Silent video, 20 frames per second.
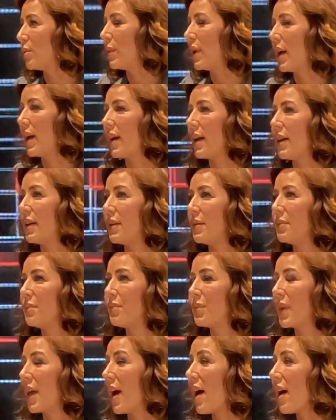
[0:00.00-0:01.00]
And
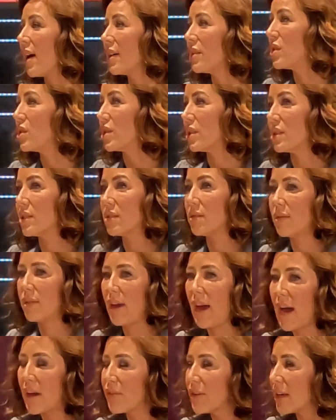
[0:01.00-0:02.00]
yeah, it's just
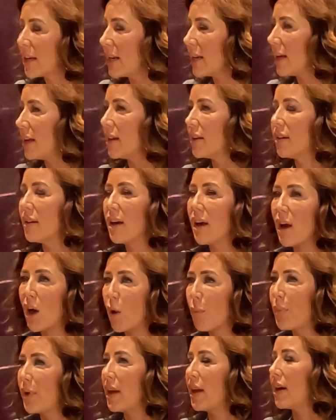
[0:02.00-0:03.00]
advocating,
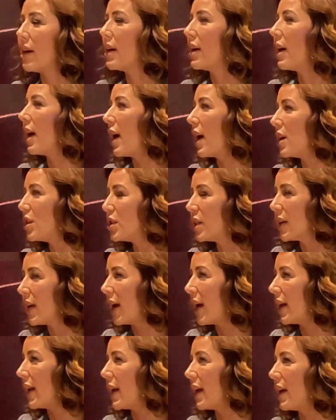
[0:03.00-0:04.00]
helping,
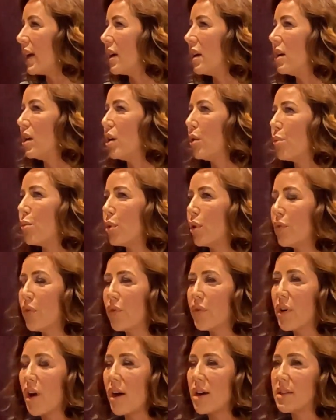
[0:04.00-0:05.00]
educating, proof
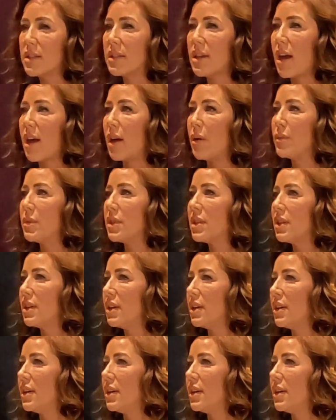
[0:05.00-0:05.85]
of concept.